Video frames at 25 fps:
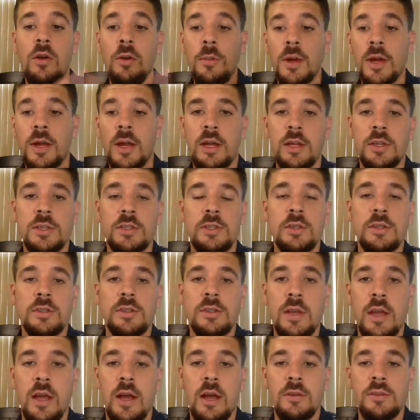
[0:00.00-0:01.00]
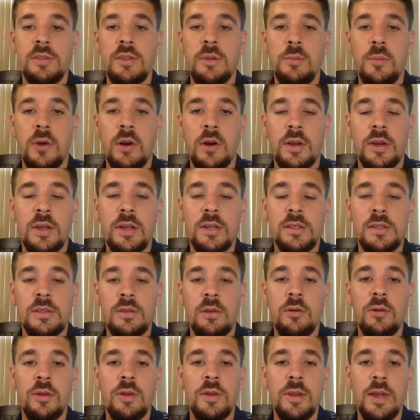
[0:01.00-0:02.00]
oh my gosh, this housing market is
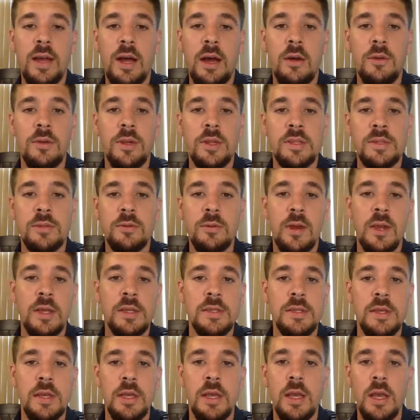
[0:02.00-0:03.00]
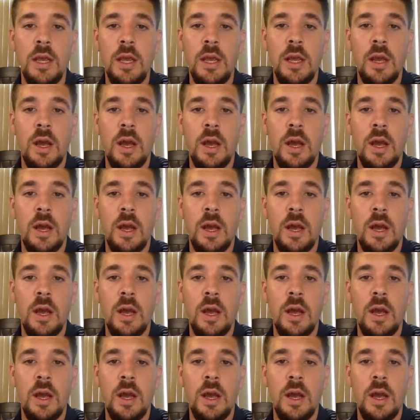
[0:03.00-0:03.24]
slowing down. That's crazy.